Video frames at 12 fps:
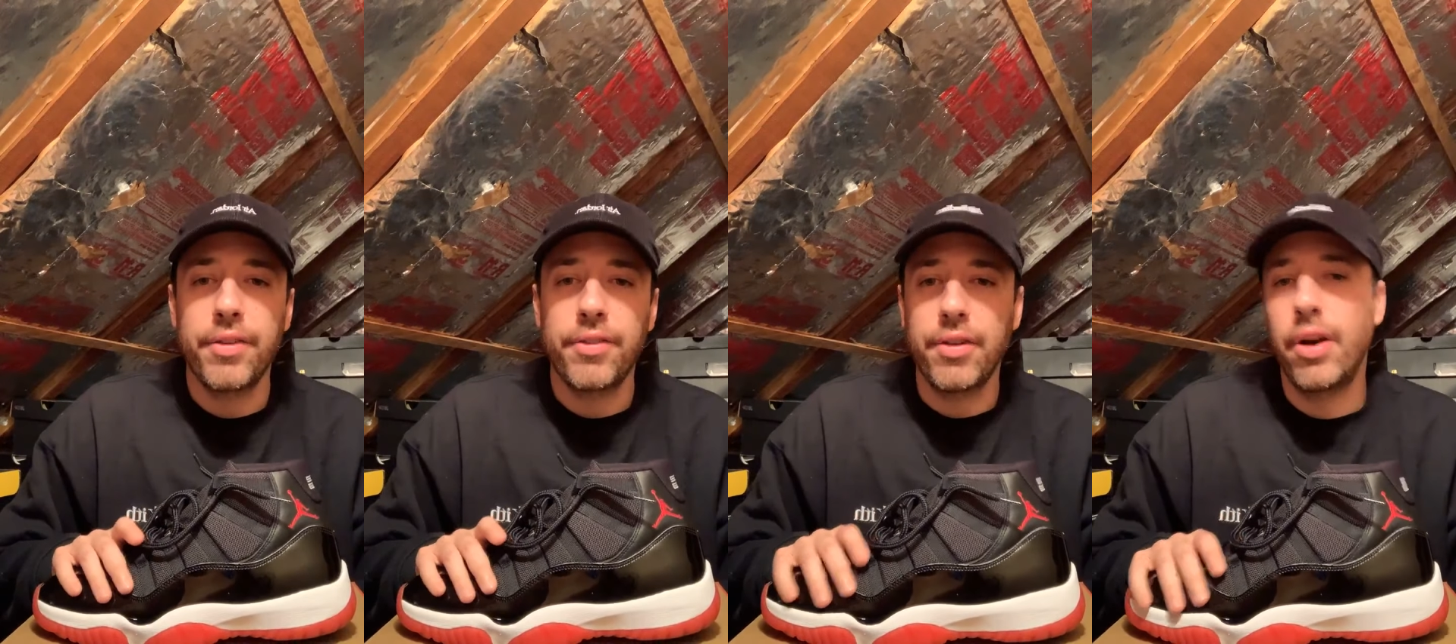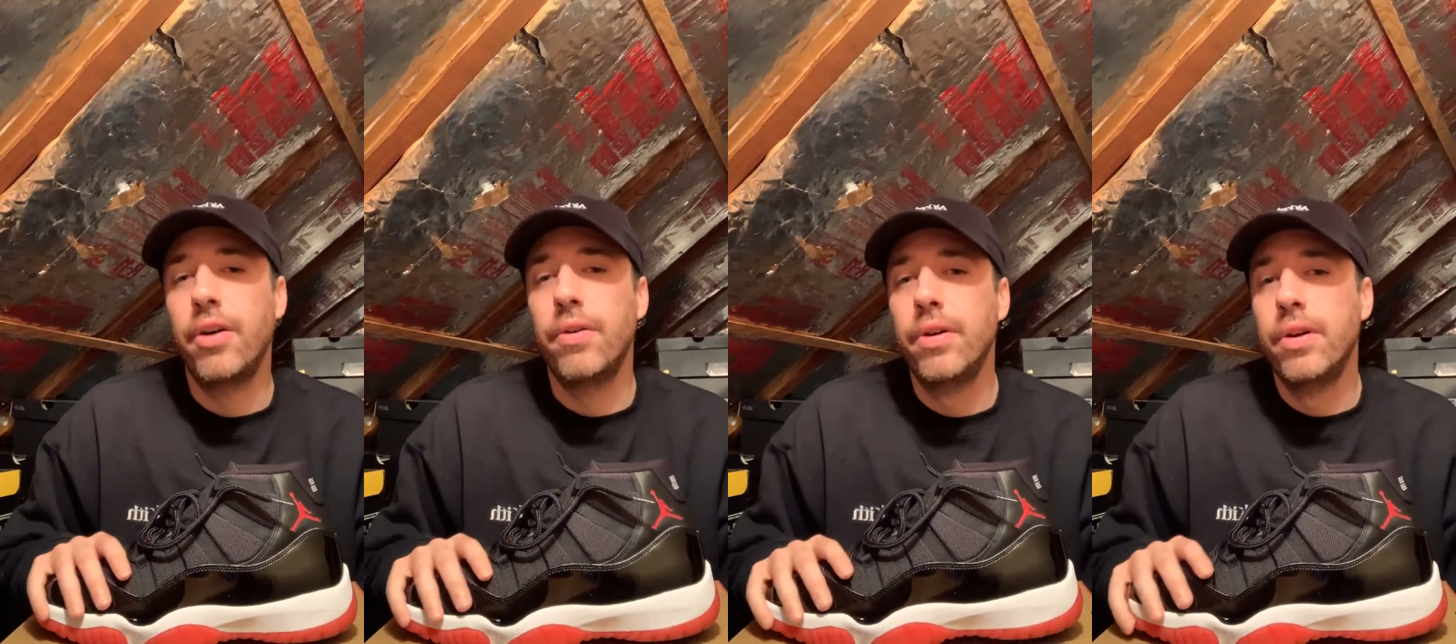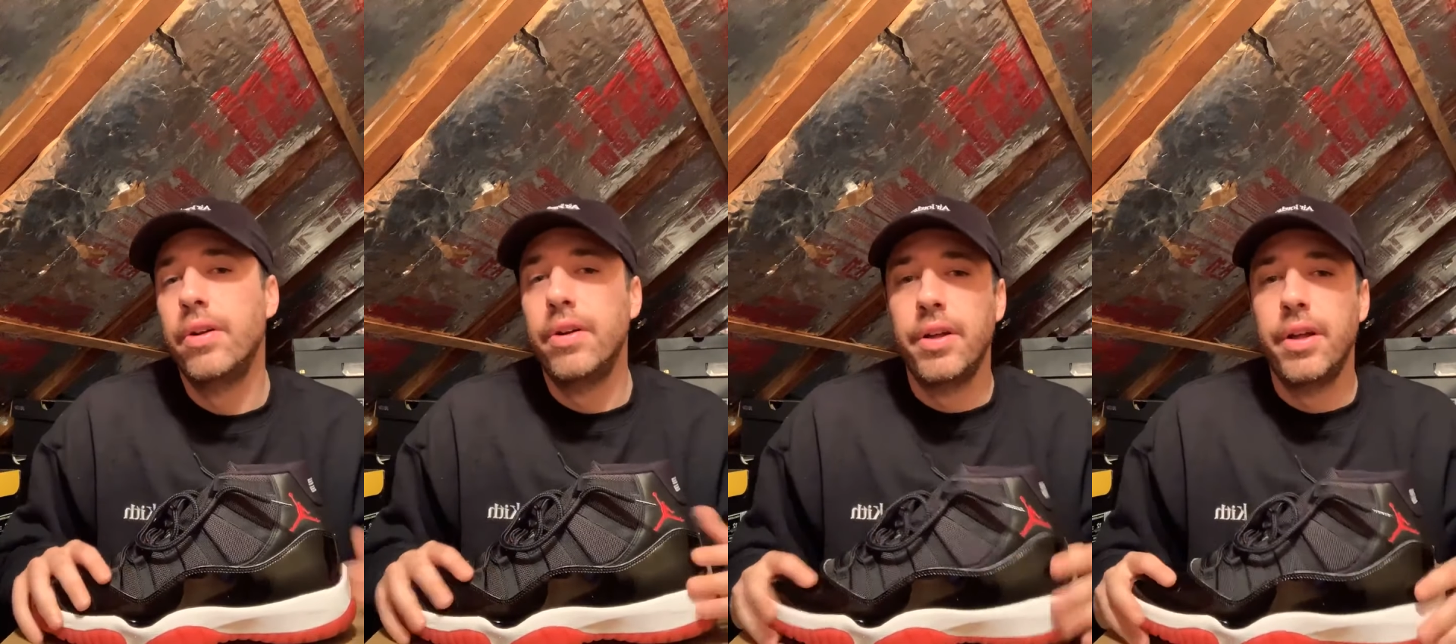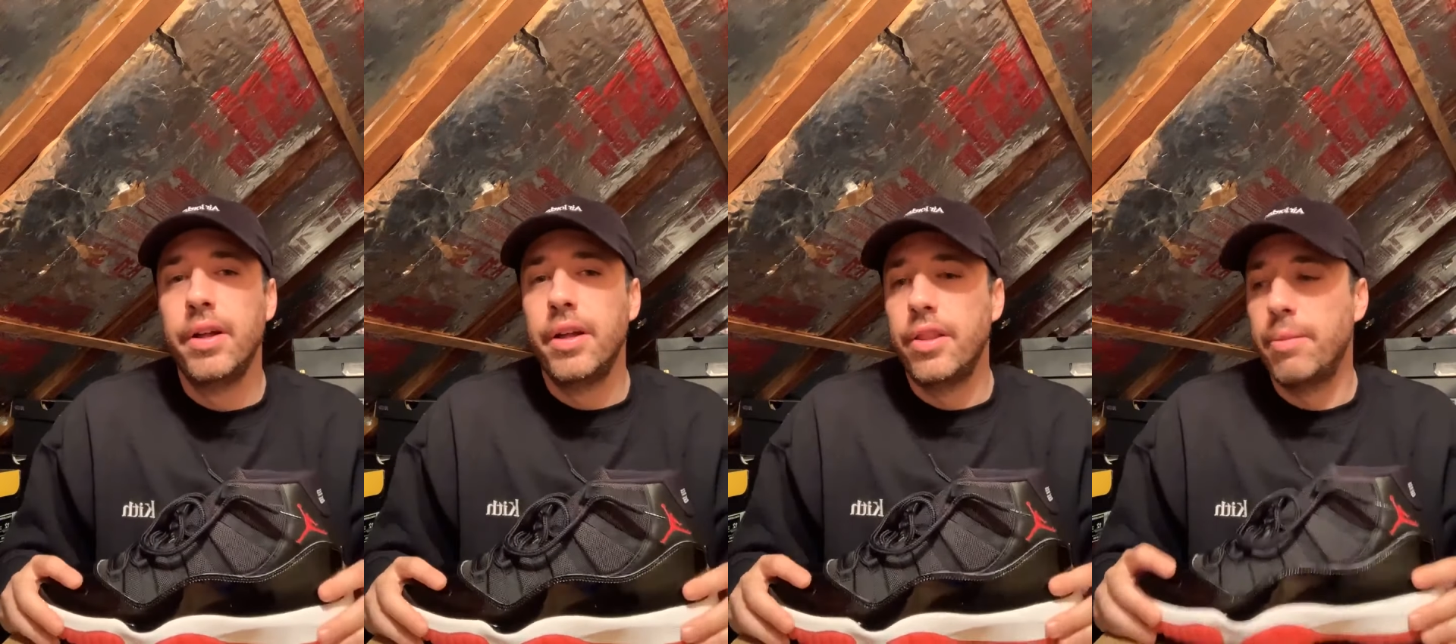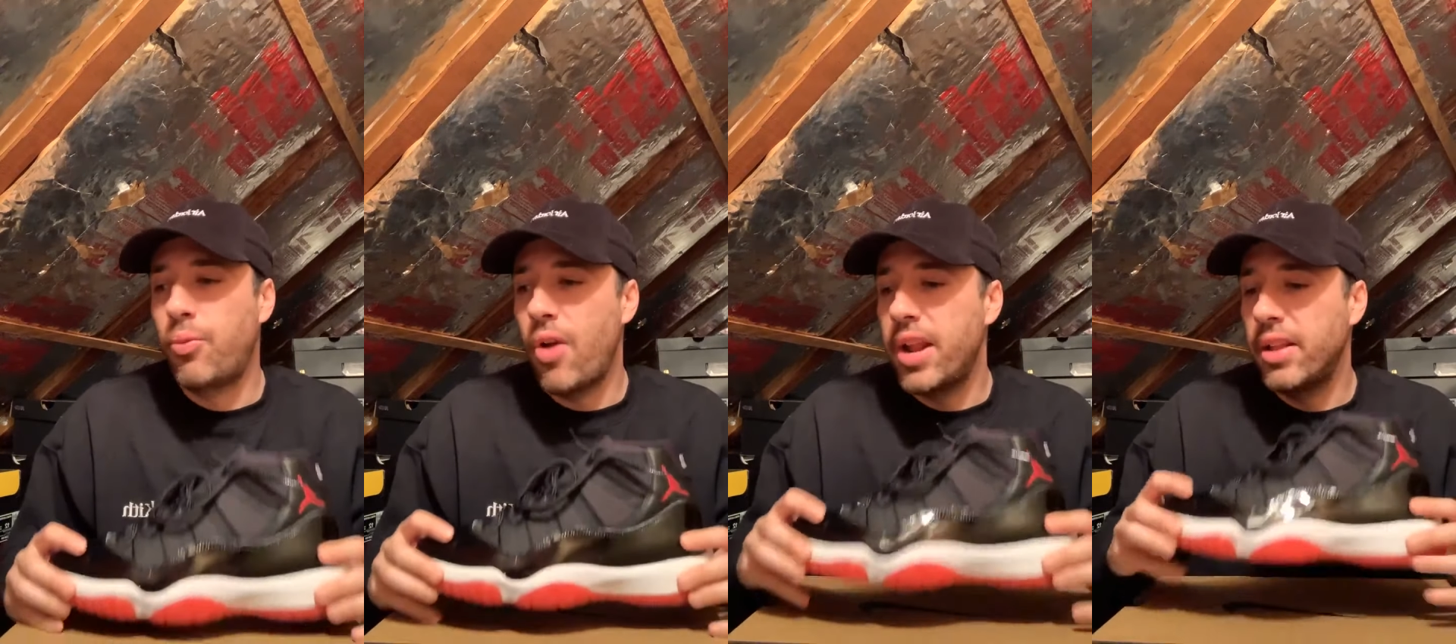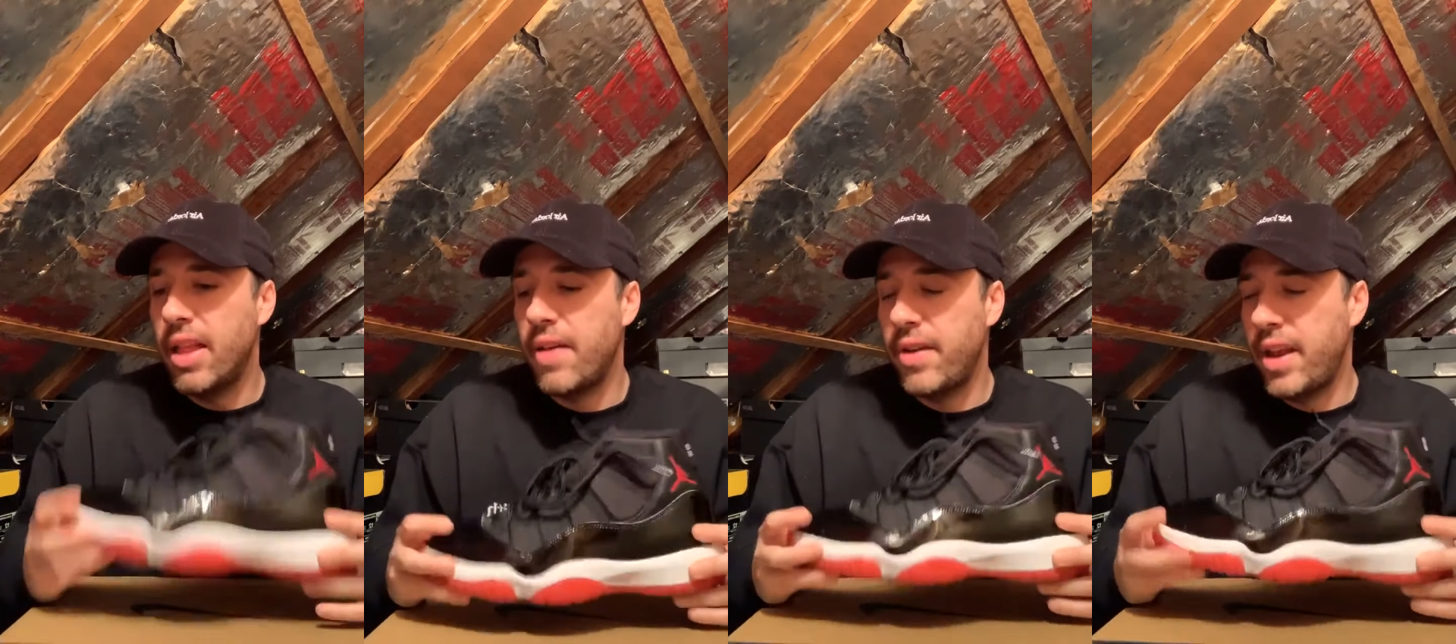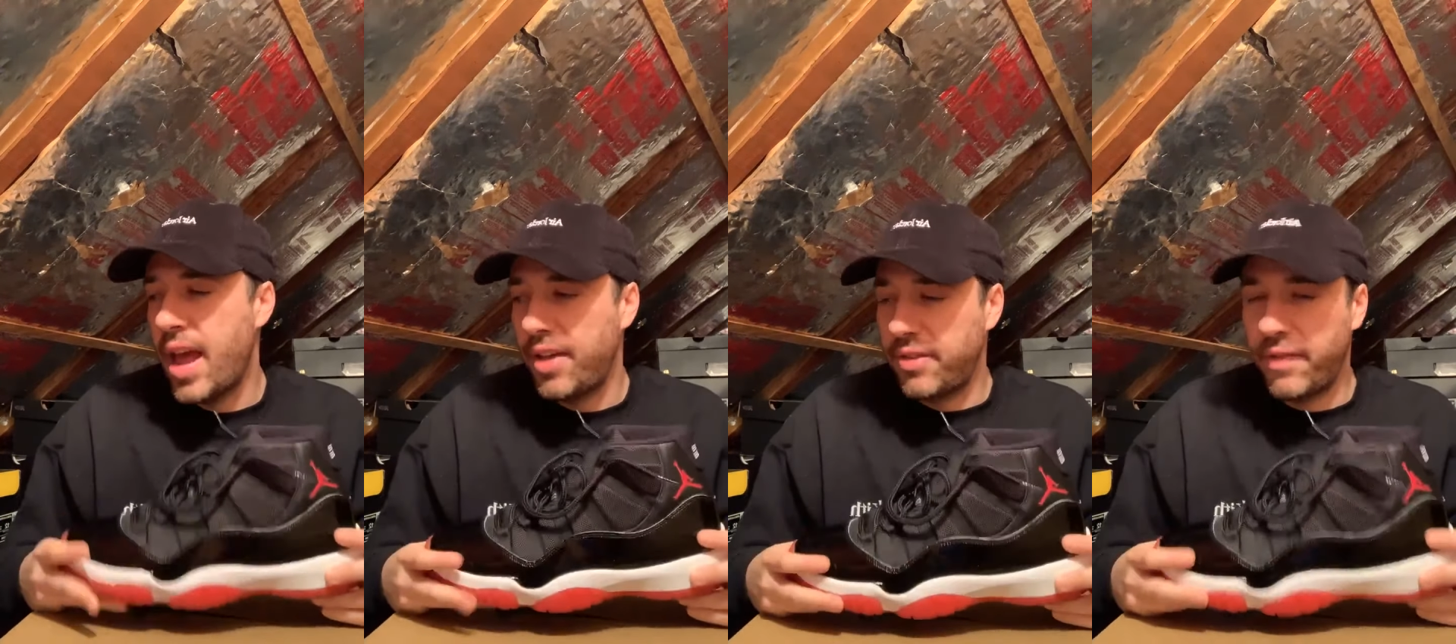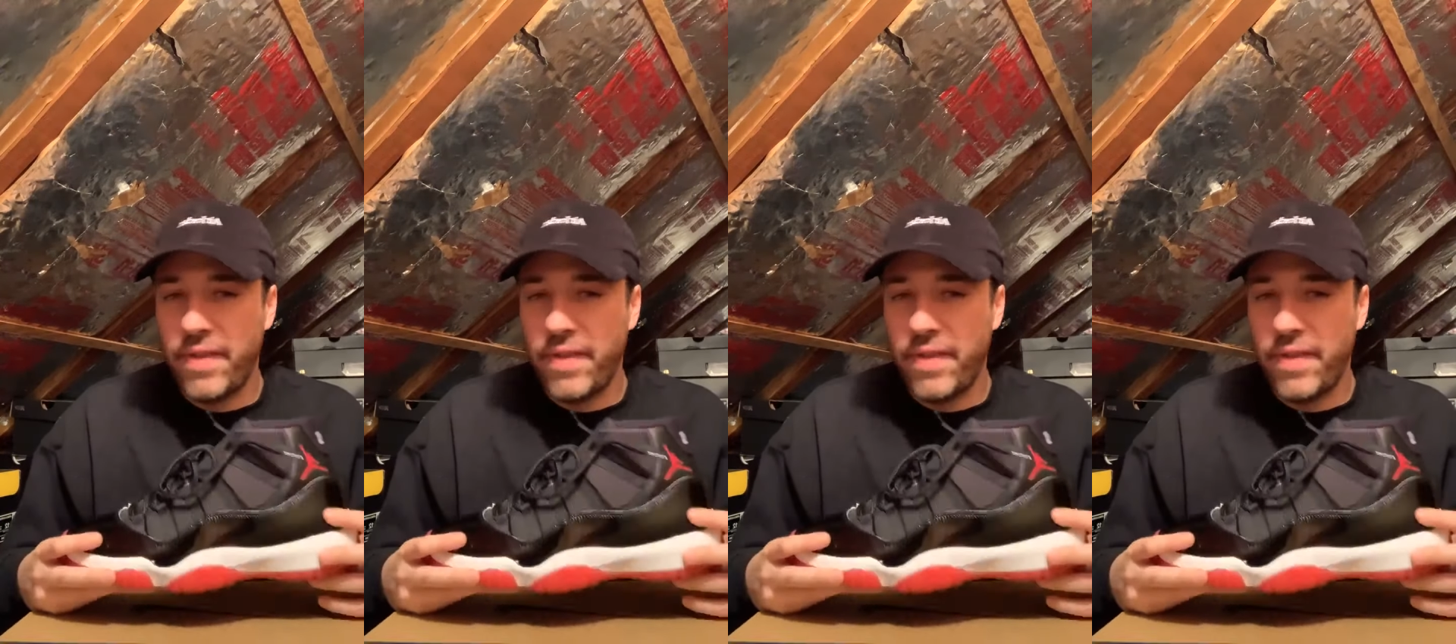So, the Bred 11 has a